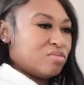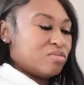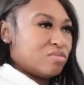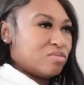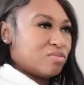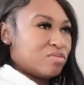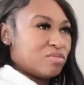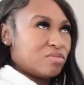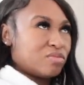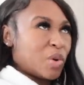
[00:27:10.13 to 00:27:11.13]

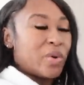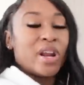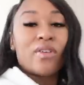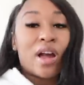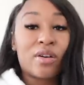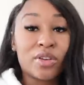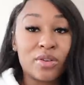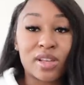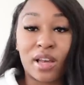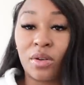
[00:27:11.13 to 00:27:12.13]
Mm, whatever I don't
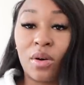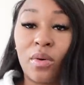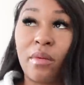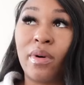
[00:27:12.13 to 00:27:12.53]
use, I throw away.